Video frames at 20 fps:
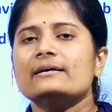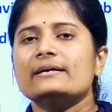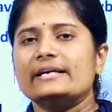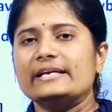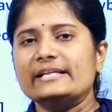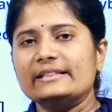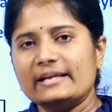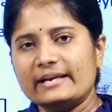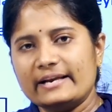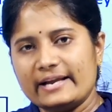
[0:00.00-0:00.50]

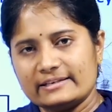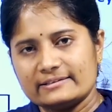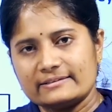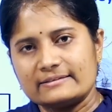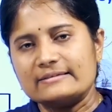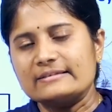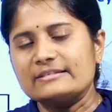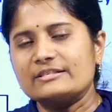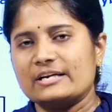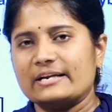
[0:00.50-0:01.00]
in the next
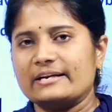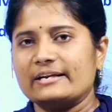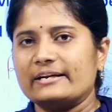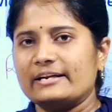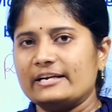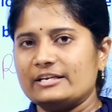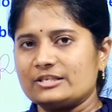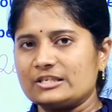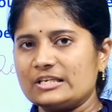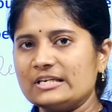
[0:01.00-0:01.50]

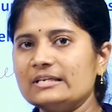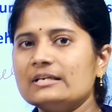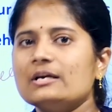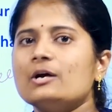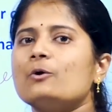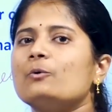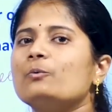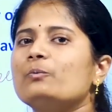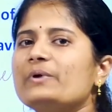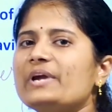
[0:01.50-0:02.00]
generation,
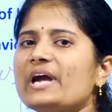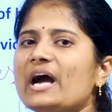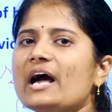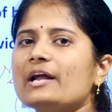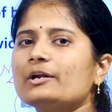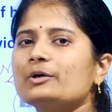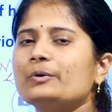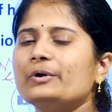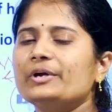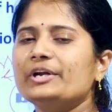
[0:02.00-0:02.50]
we
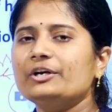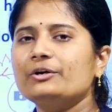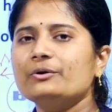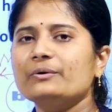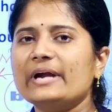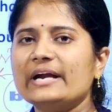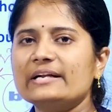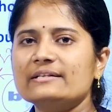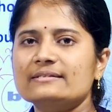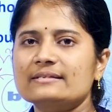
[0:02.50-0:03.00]
are going to
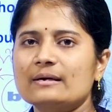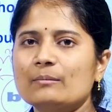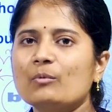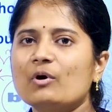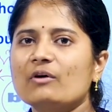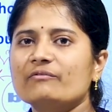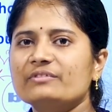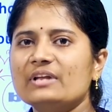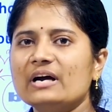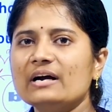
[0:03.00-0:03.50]
get some
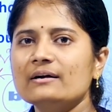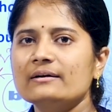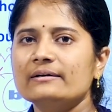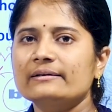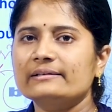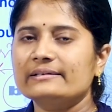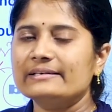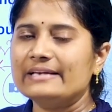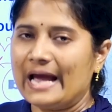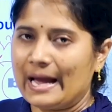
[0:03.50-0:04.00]
of the
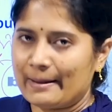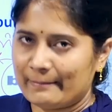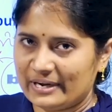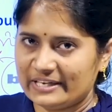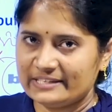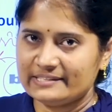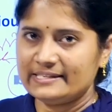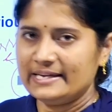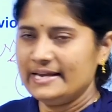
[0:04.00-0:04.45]
gametes